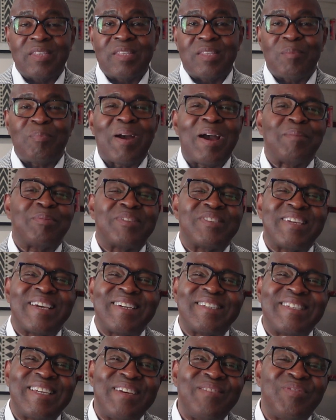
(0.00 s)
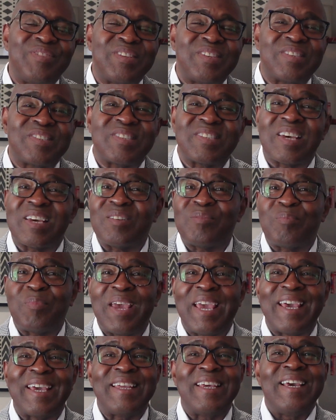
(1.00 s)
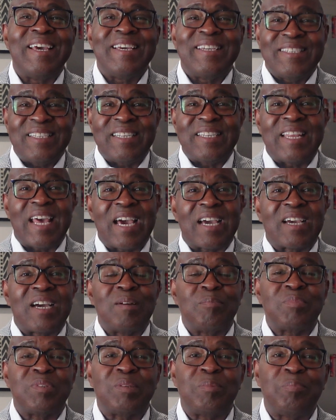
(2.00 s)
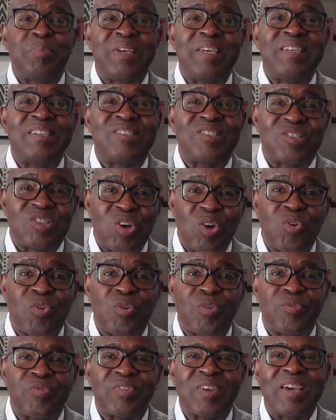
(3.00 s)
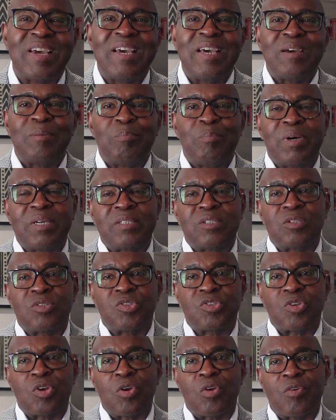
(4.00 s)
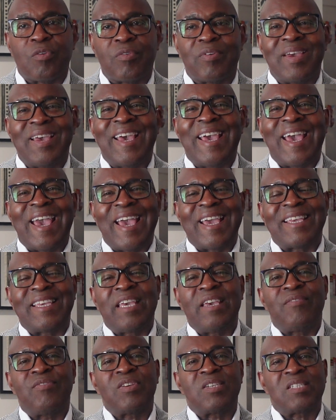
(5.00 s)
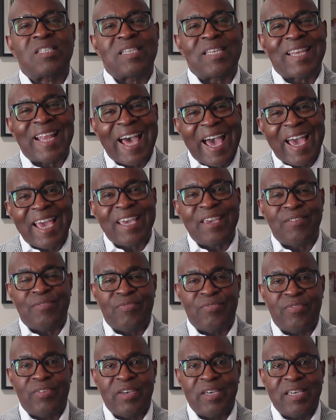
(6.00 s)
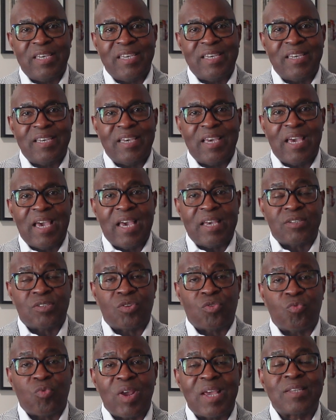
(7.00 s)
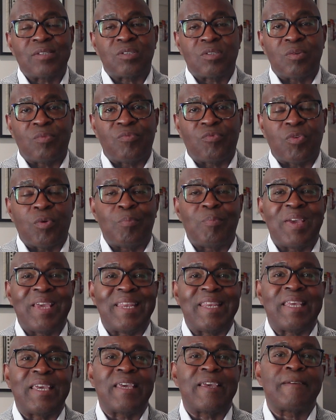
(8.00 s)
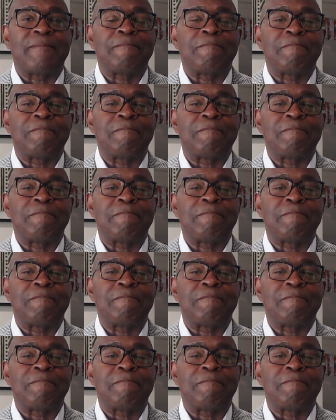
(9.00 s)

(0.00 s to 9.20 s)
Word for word: The Bible says, even the Son of Man did not come to be served, but to serve and give his life as a ransom for many.